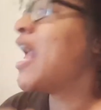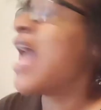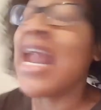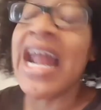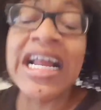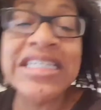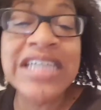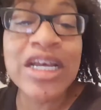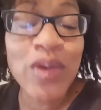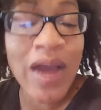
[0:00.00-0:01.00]
And I gotta
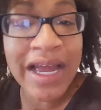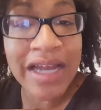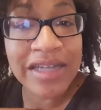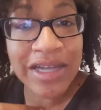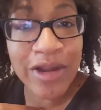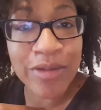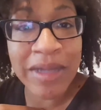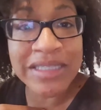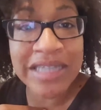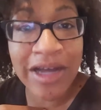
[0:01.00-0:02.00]
tell you, I kind of scared
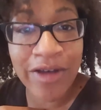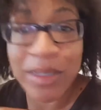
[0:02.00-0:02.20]
myself